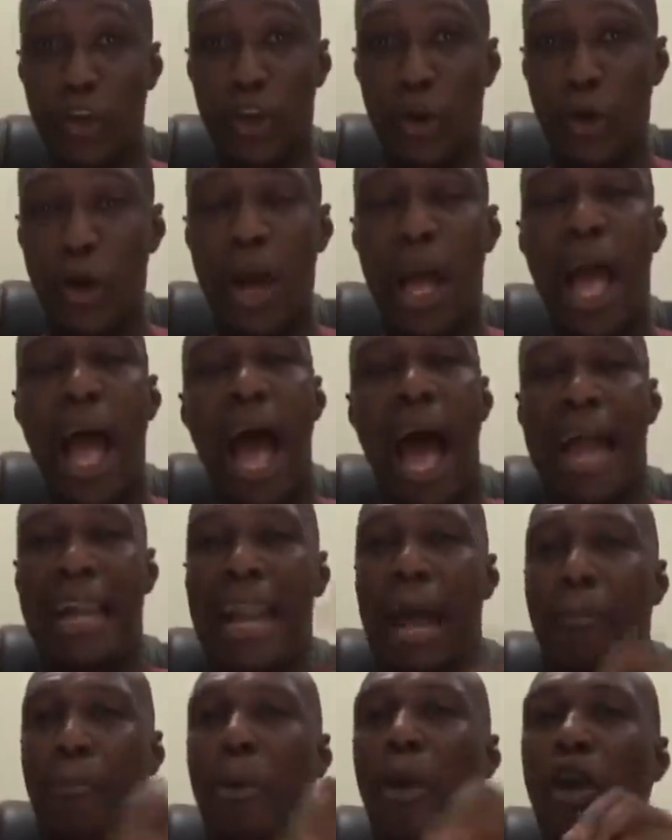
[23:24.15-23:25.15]
you
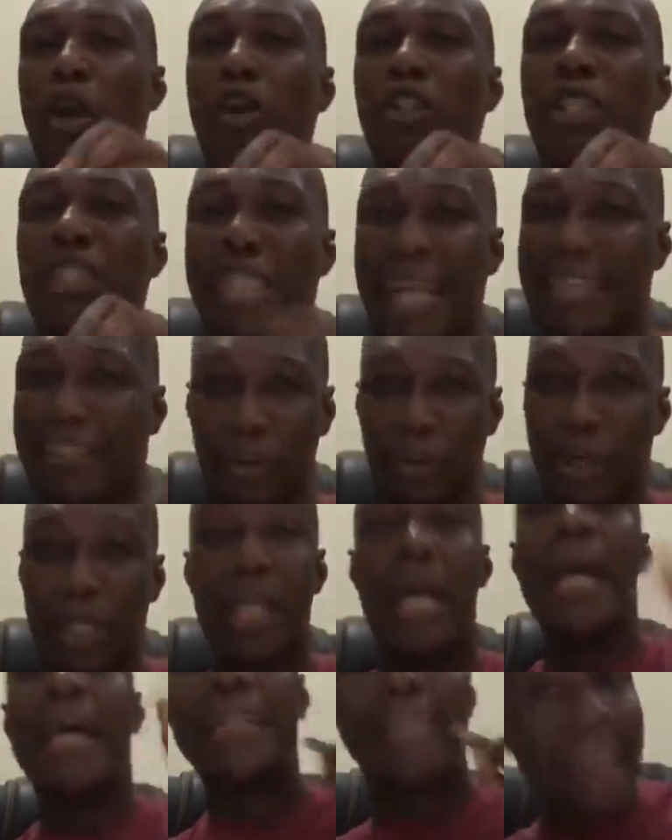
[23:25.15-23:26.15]
an apologetic,